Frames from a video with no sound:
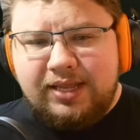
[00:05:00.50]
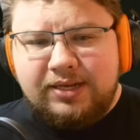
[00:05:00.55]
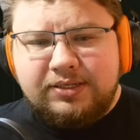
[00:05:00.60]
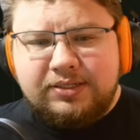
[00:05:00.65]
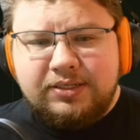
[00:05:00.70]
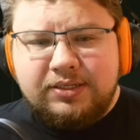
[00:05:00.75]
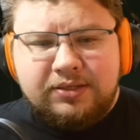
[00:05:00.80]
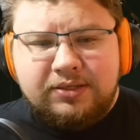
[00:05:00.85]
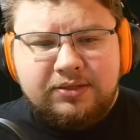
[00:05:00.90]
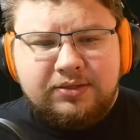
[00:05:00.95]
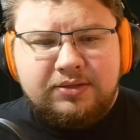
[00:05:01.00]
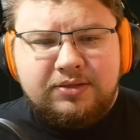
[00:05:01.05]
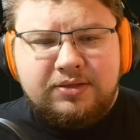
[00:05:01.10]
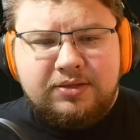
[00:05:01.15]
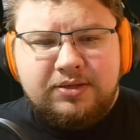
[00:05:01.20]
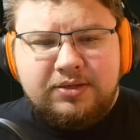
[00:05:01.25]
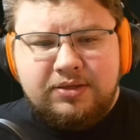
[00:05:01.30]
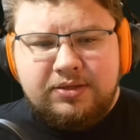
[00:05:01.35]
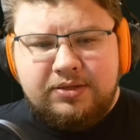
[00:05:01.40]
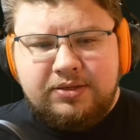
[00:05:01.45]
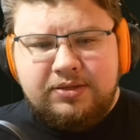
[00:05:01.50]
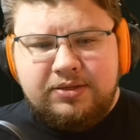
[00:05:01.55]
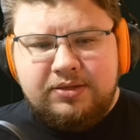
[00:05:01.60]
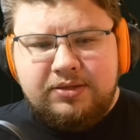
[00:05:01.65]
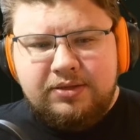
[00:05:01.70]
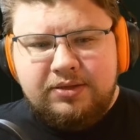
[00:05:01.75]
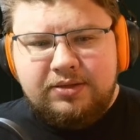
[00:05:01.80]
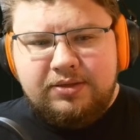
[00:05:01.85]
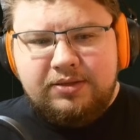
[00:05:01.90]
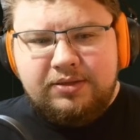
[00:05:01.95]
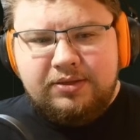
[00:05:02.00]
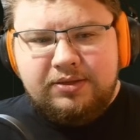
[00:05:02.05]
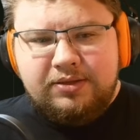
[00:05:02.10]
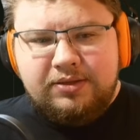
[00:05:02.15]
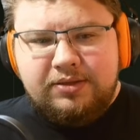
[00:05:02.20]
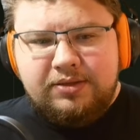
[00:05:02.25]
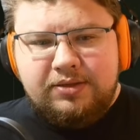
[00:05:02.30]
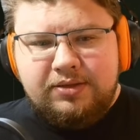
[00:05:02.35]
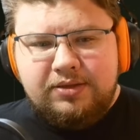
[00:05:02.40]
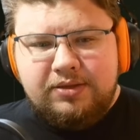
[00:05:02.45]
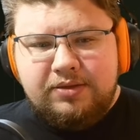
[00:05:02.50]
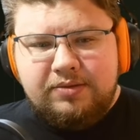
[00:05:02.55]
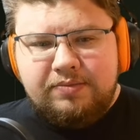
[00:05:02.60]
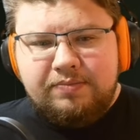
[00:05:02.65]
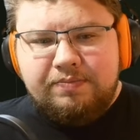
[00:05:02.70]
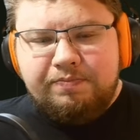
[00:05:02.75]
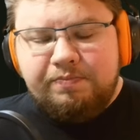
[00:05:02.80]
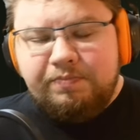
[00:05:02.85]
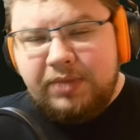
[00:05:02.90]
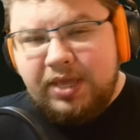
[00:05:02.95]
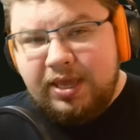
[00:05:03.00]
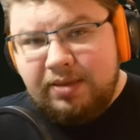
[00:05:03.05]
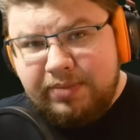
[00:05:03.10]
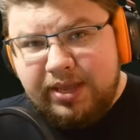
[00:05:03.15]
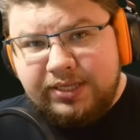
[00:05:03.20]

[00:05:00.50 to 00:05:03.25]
One thing that I didn't show off is like how you get into this site.